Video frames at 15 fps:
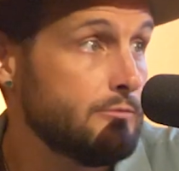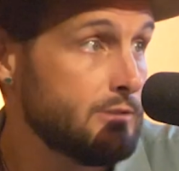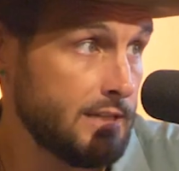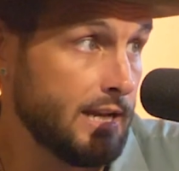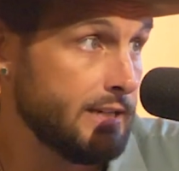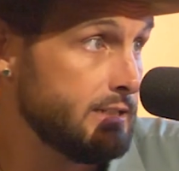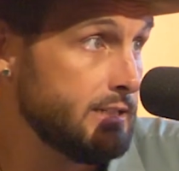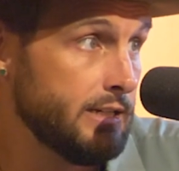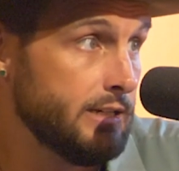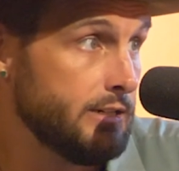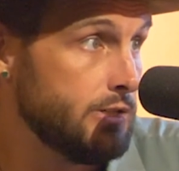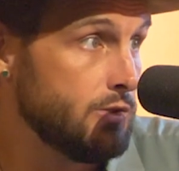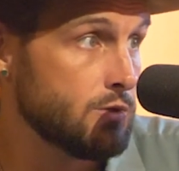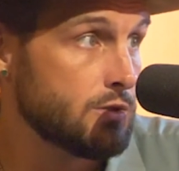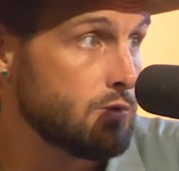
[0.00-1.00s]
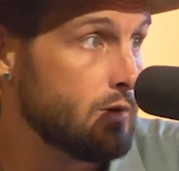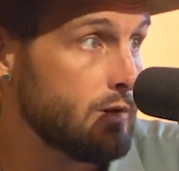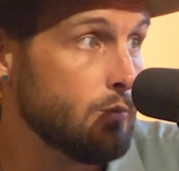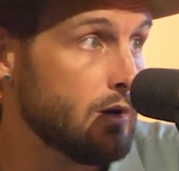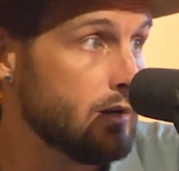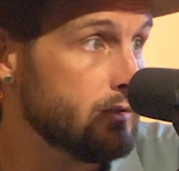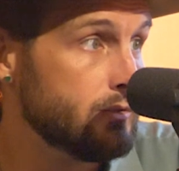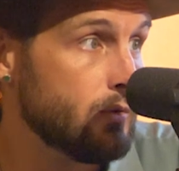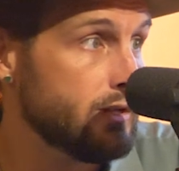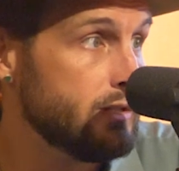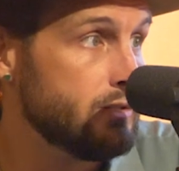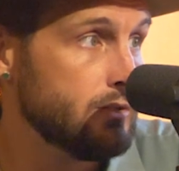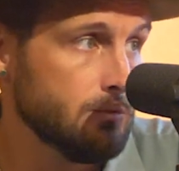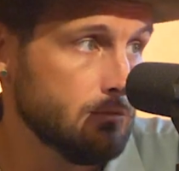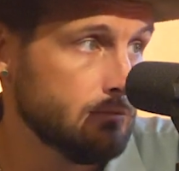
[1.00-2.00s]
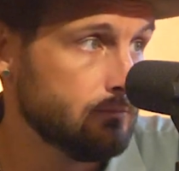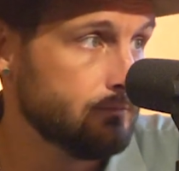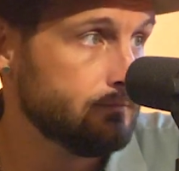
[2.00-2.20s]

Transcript: was 19, you were 21, 22.